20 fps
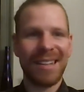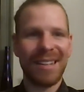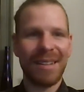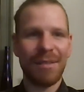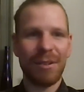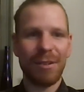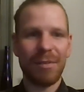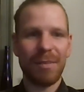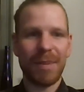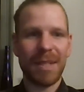
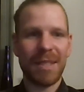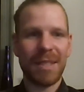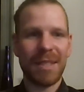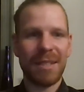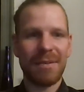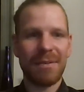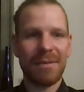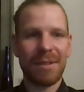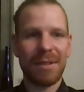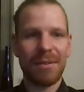involve
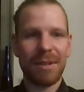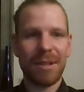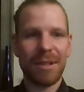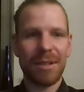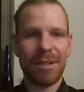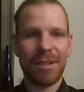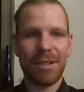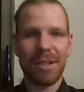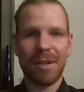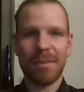myself in
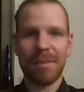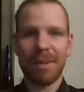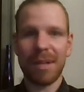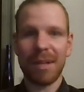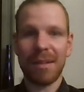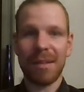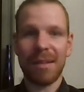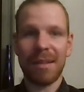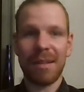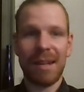Research Hub.
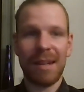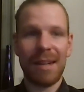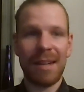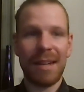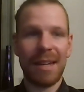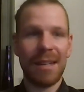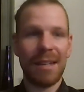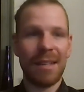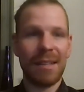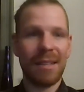And I
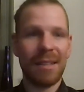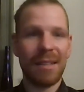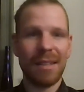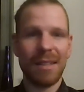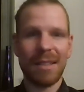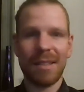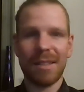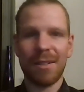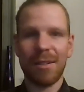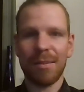landed in
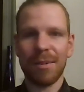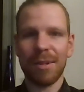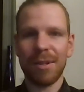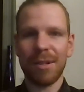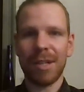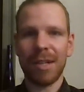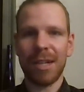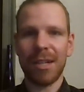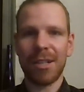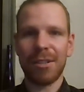this
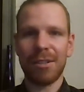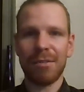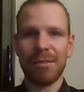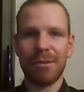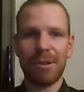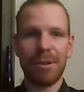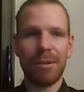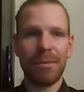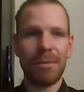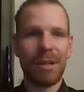communication
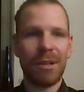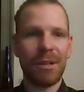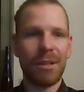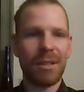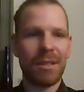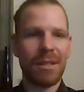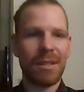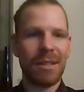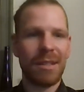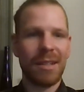role
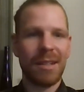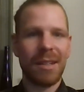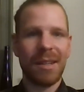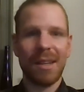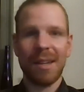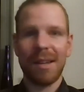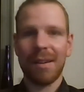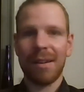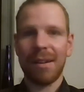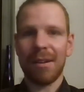because
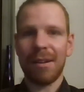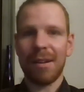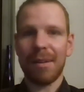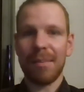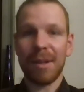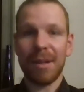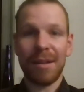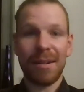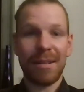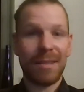I'm
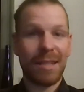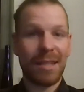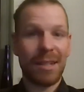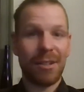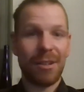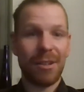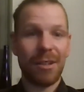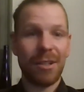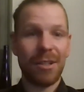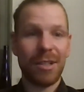a
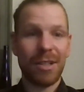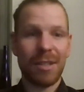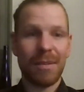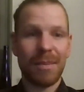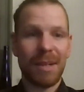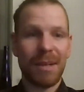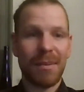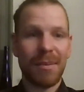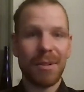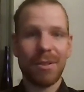psychologist,
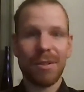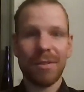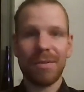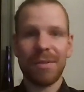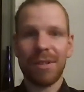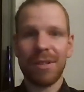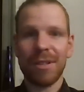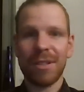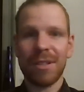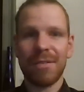but I'm also a
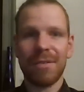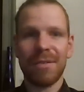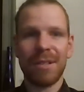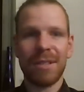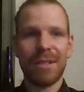philosopher.